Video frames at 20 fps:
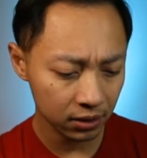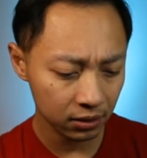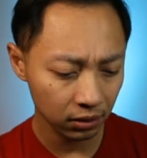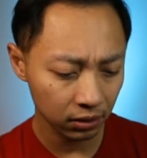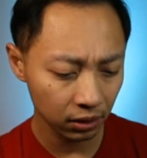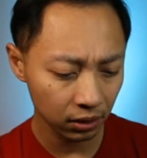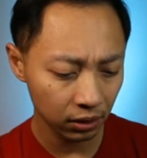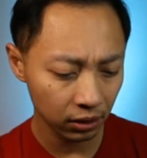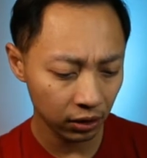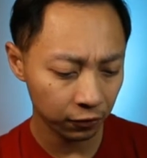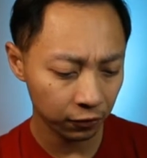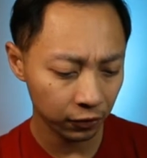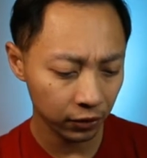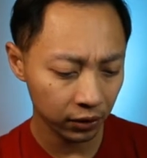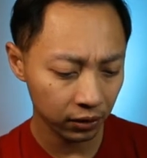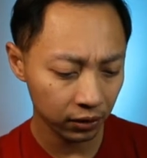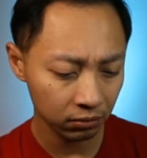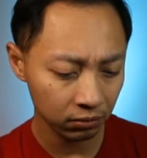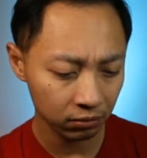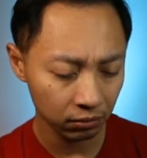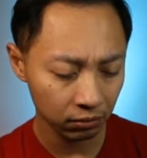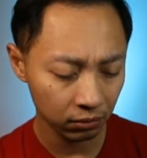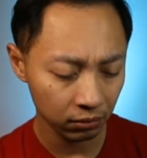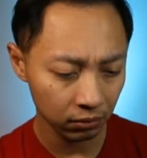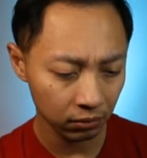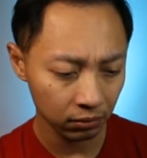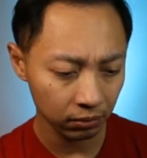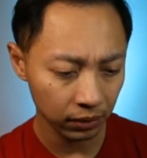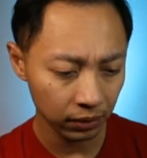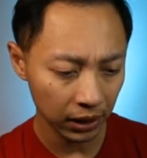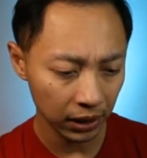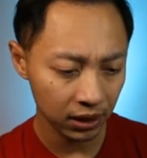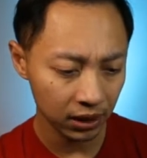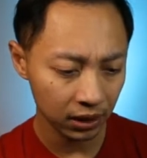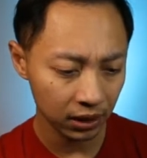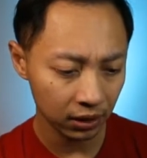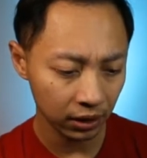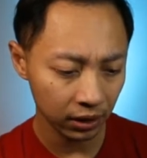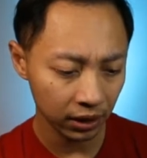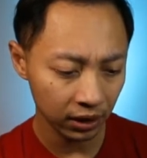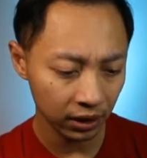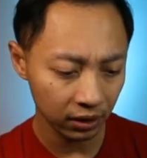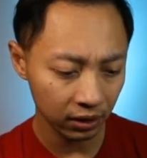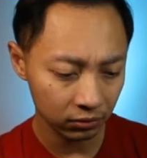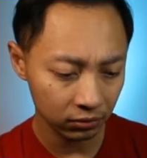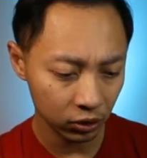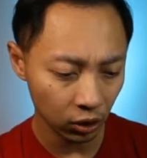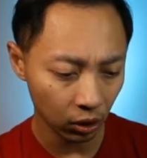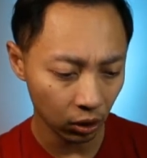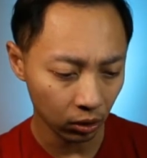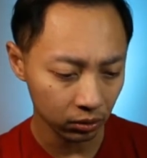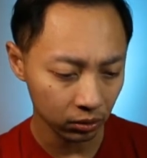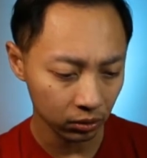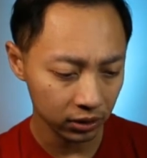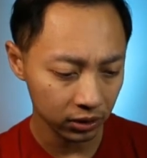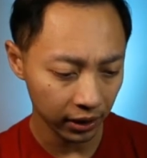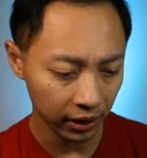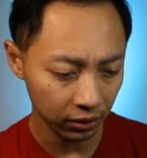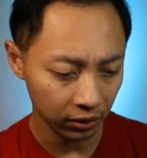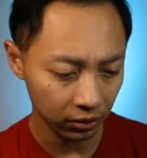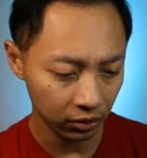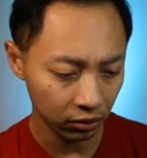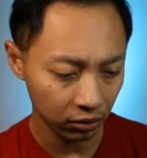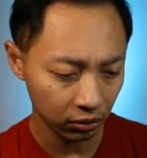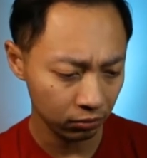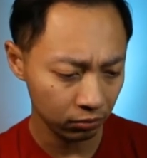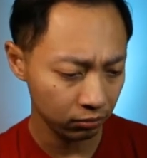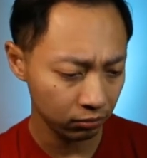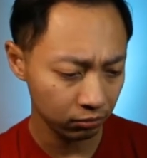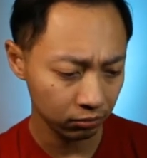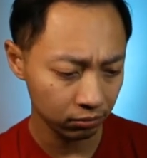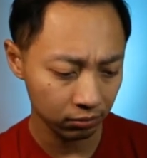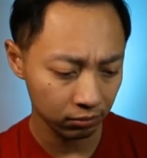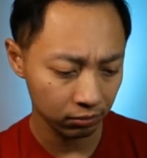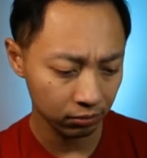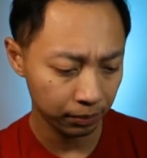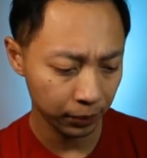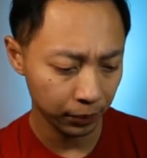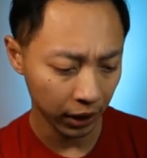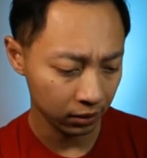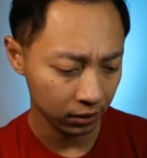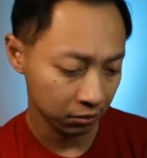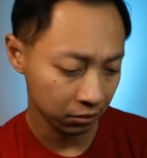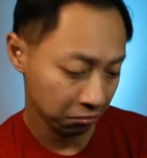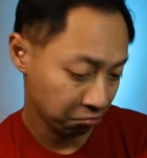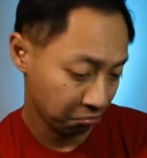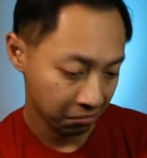different basically toggles that you could pick.